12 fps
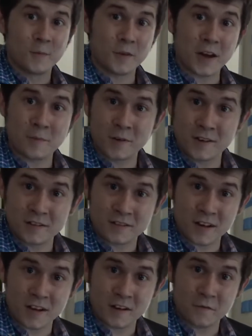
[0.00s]
But that being
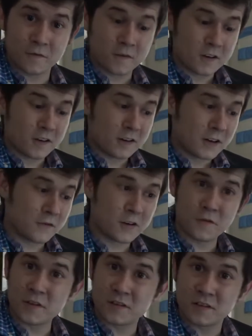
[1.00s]
said, even
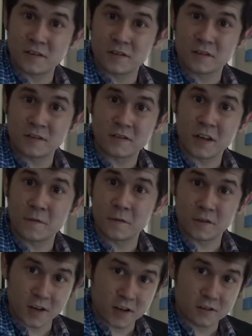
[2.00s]
if this is safe
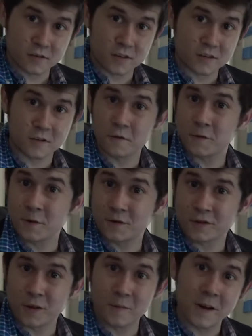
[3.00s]
or dangerous, in the
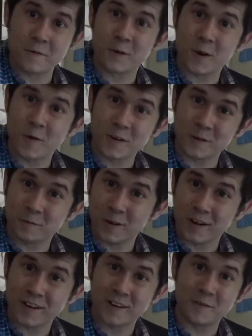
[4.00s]
future I'm never going to
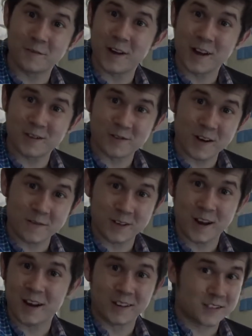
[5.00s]
plug in a flash drive
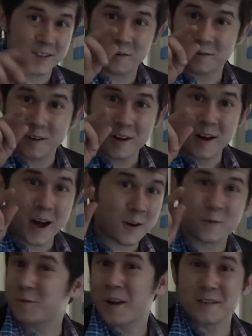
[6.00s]
again because I
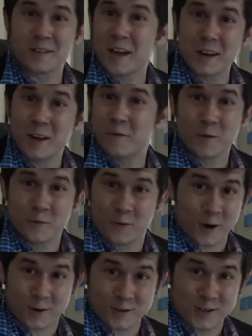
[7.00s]
don't trust any of you
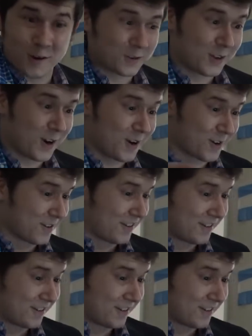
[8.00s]
fuckers out there.